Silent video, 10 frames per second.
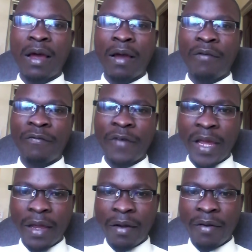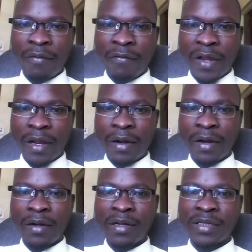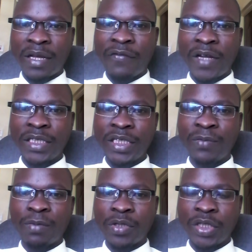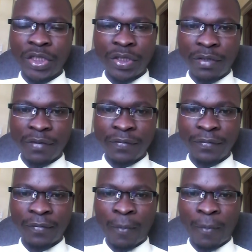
a very, very disadvantaged position.